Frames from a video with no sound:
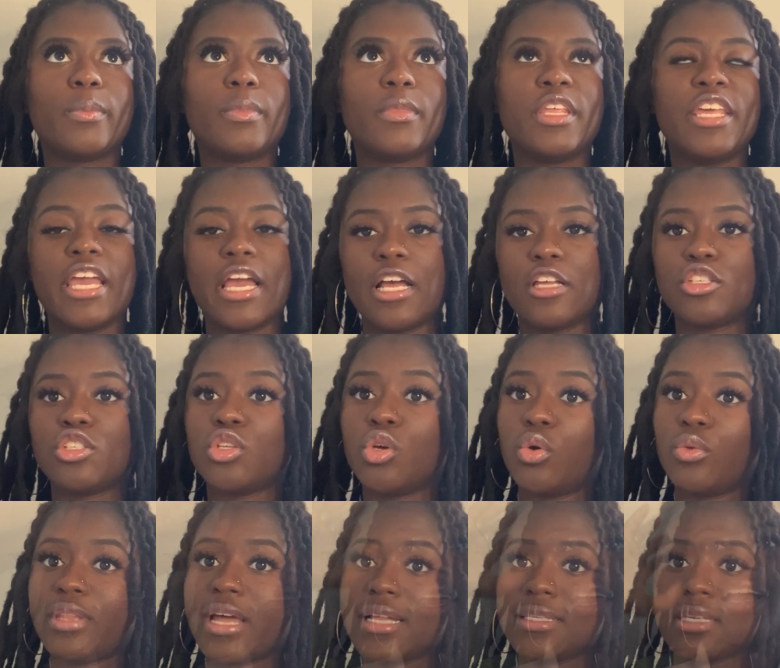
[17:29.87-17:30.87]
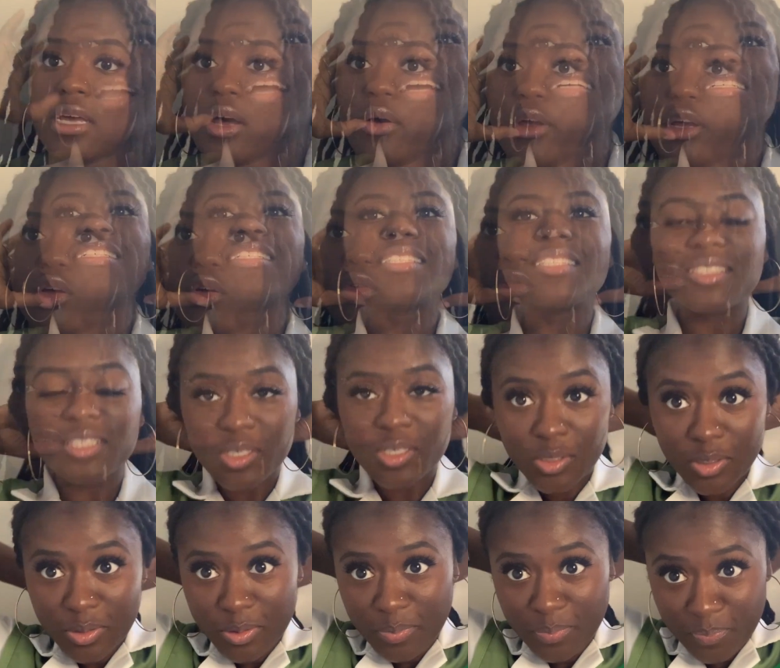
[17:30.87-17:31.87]
Yeah, so that's how it goes.
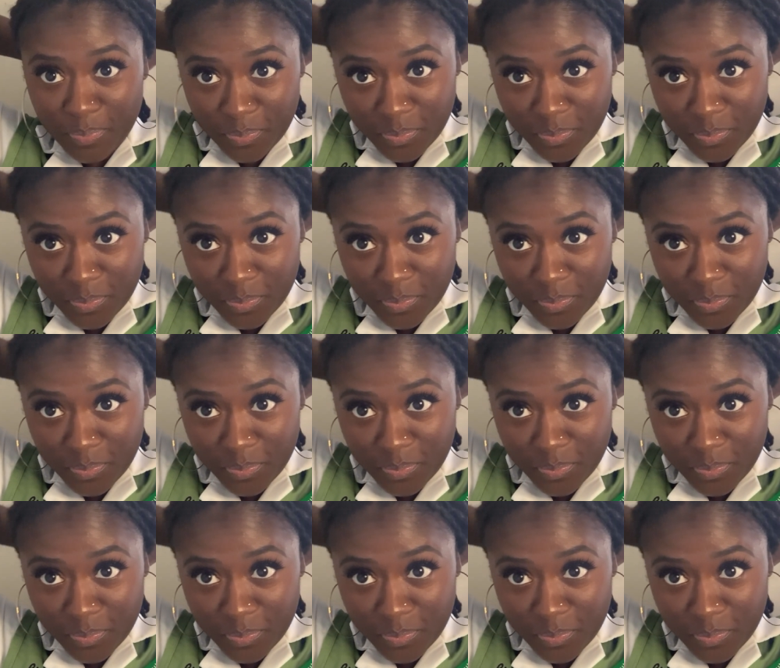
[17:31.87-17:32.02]
So